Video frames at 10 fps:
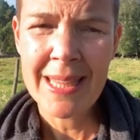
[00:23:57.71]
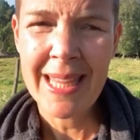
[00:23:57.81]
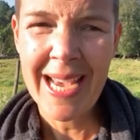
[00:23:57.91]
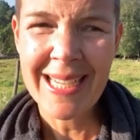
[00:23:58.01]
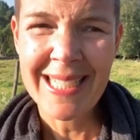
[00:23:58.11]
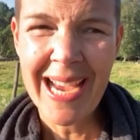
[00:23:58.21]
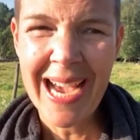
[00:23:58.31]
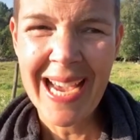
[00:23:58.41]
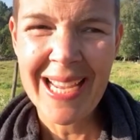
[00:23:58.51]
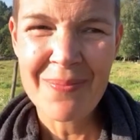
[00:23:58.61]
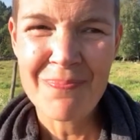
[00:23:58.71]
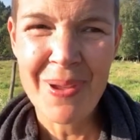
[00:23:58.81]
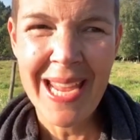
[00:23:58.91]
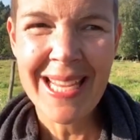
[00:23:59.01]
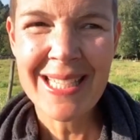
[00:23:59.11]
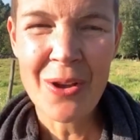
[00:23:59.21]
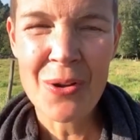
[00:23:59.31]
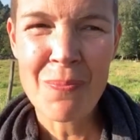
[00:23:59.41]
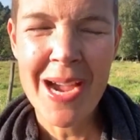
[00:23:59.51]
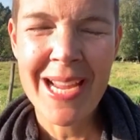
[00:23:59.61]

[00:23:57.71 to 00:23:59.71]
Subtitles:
that I base on my